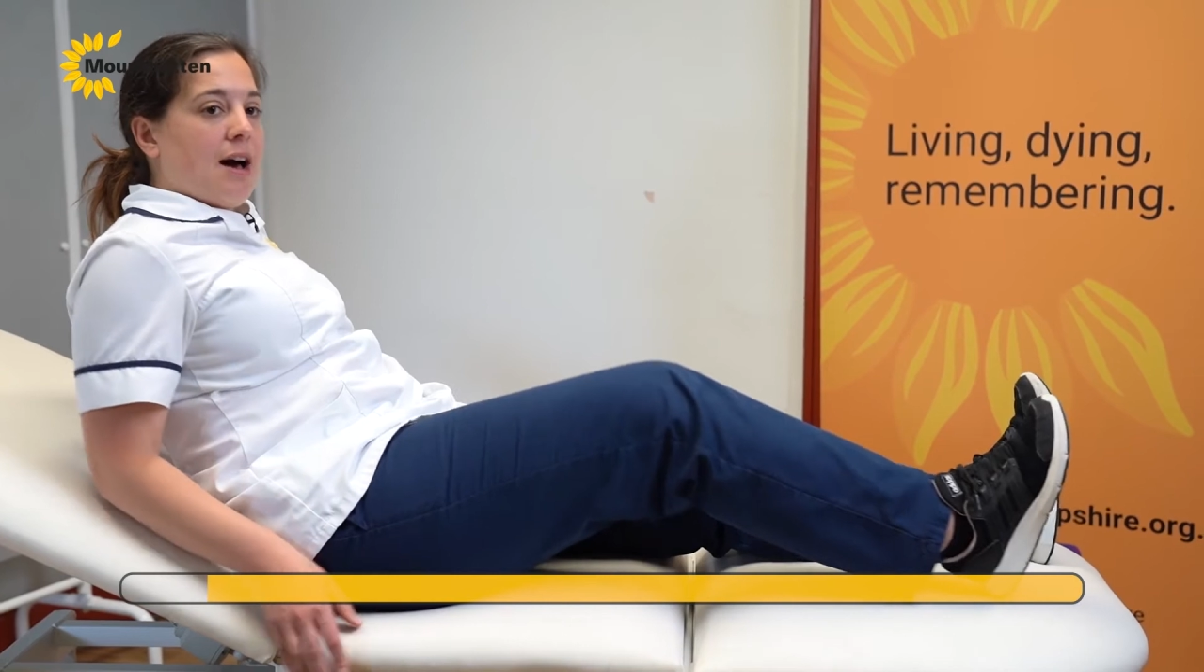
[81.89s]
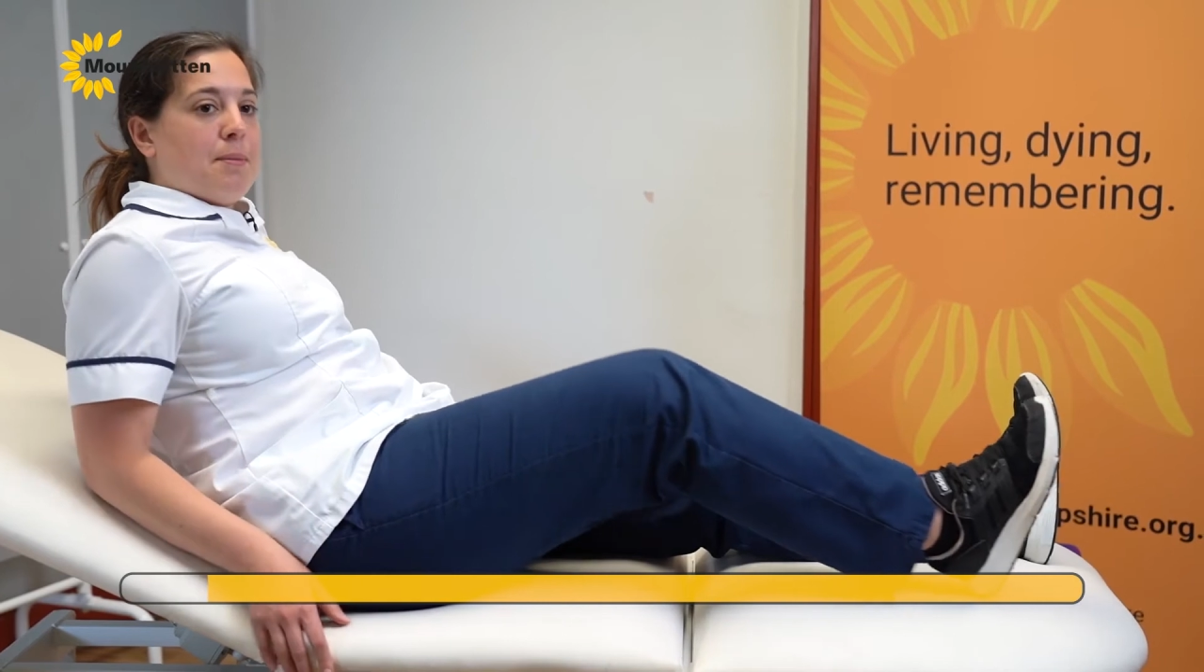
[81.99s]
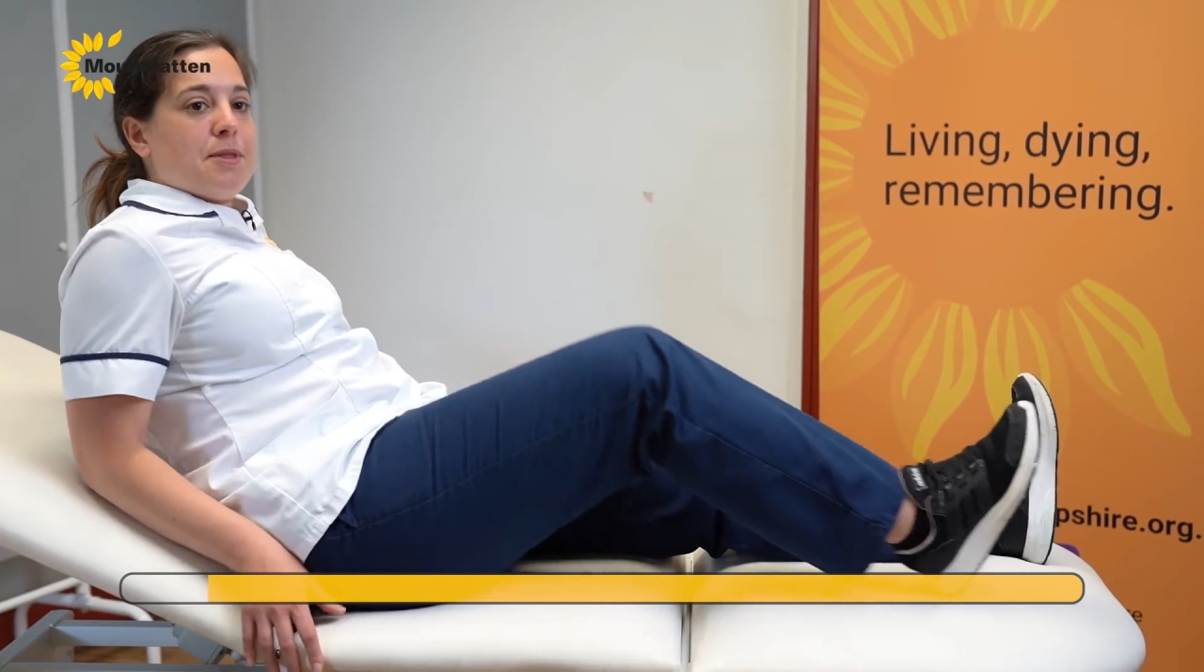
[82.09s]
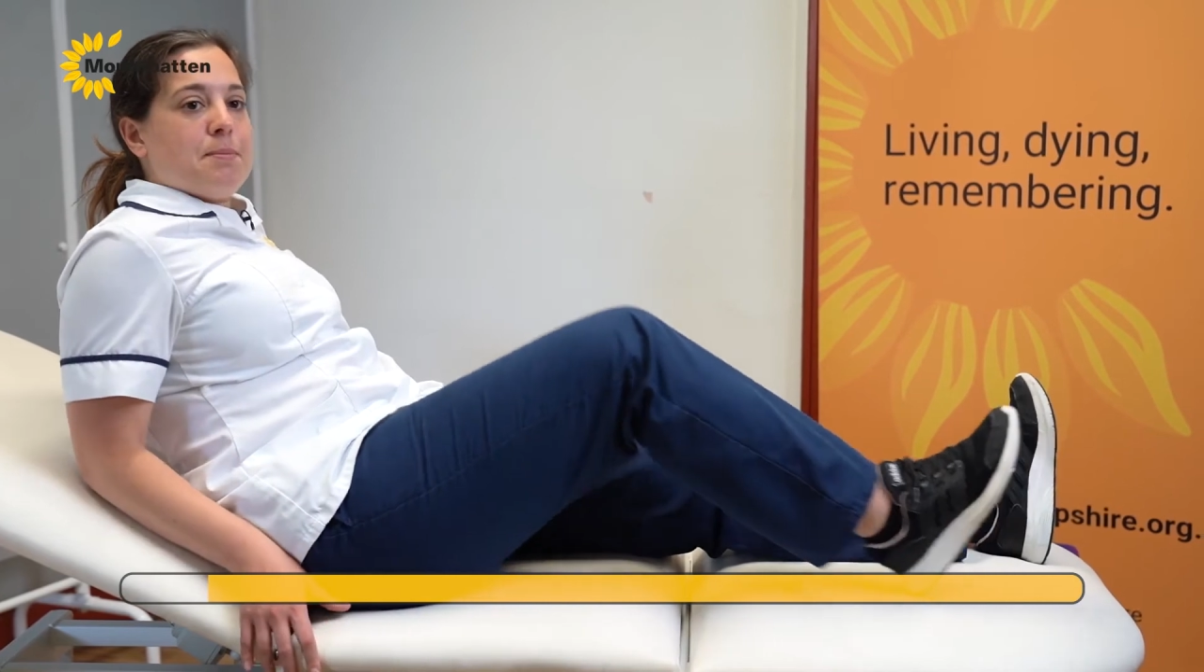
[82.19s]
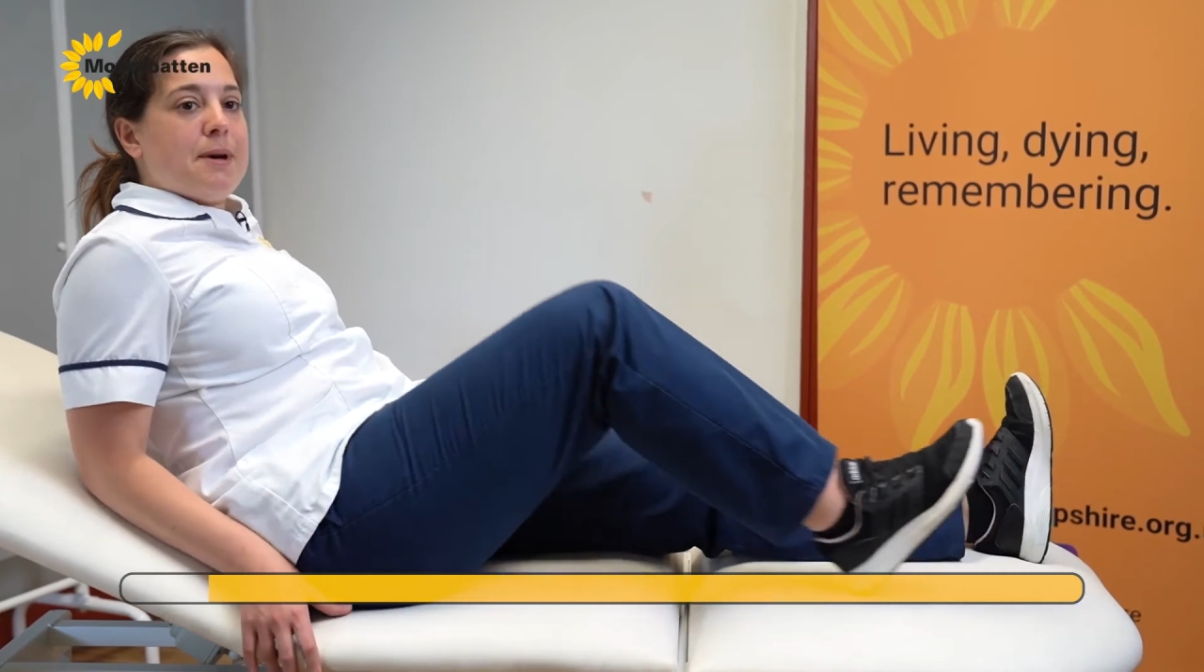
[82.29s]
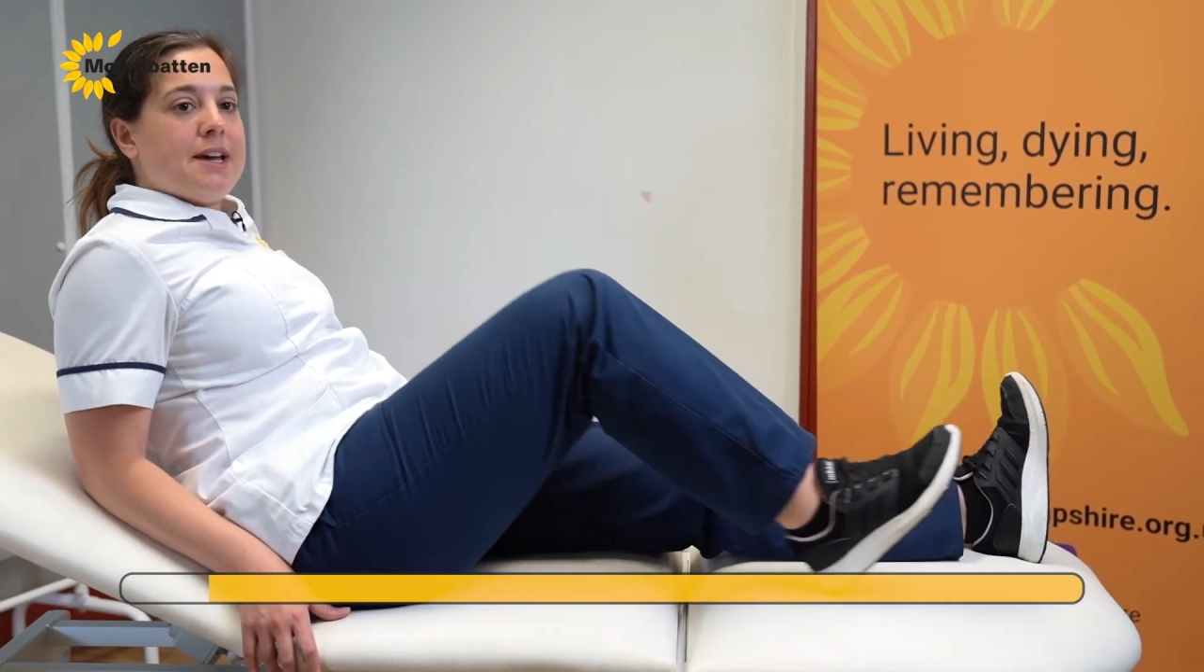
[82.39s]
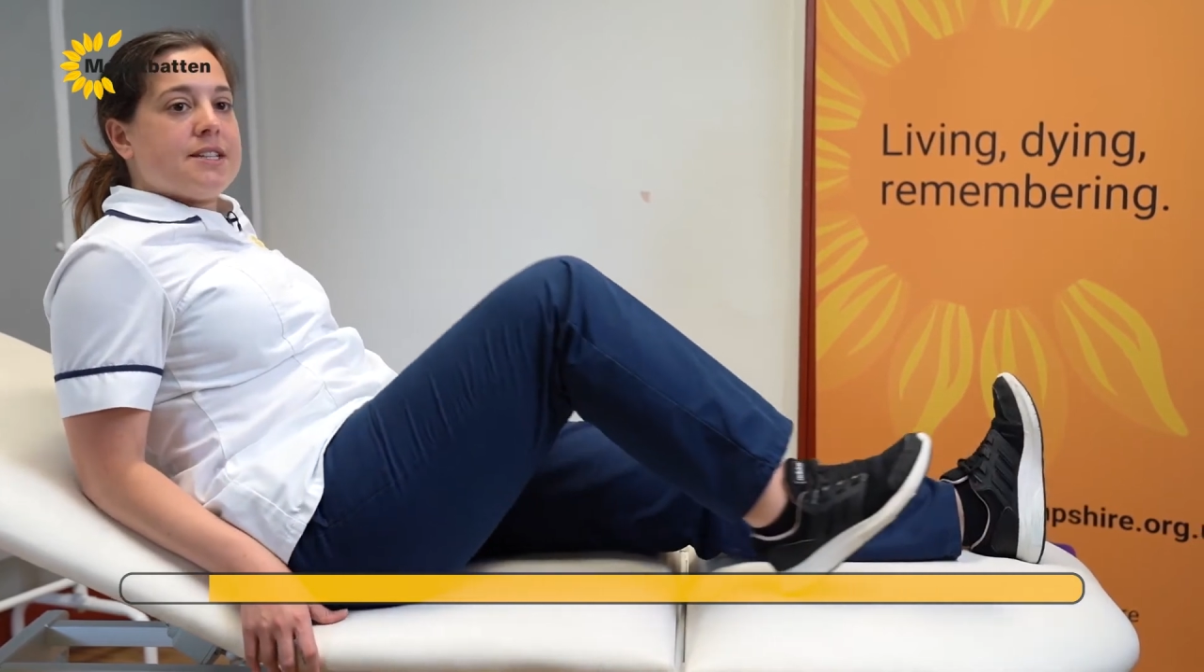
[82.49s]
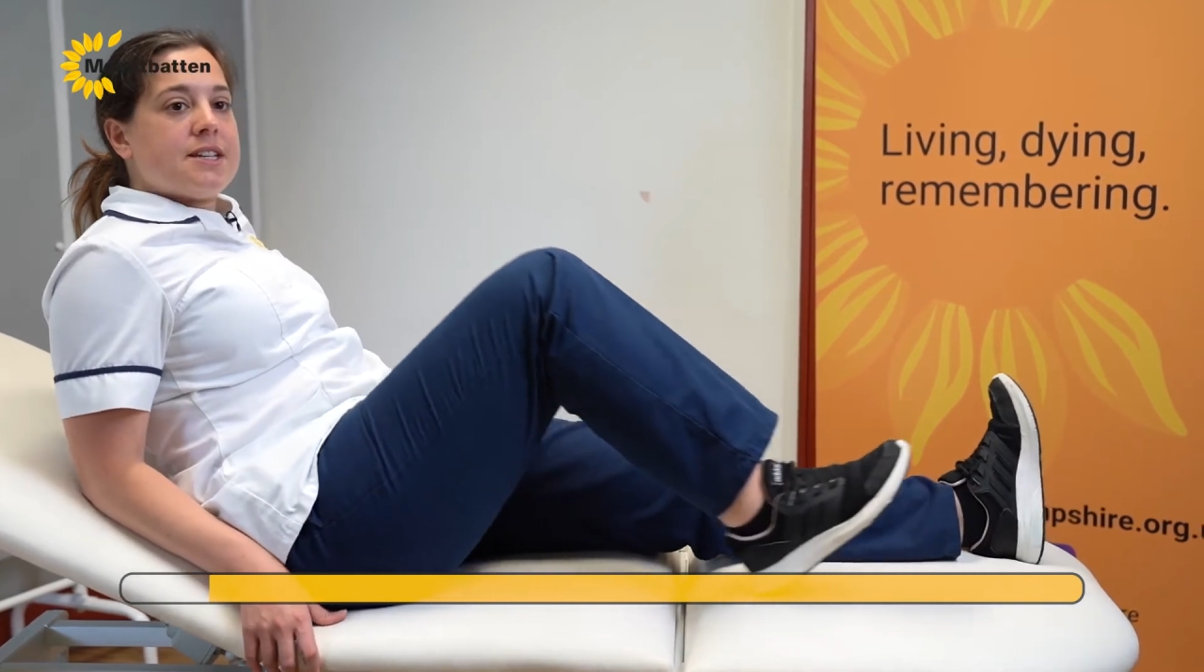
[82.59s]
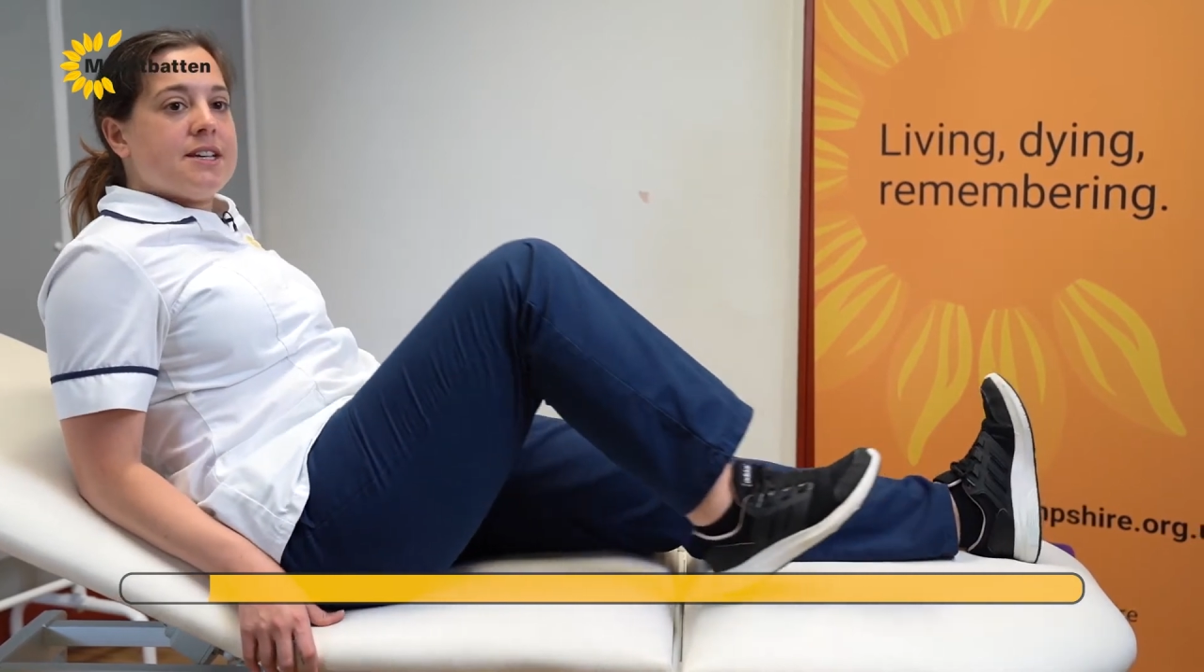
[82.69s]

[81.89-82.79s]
up the bed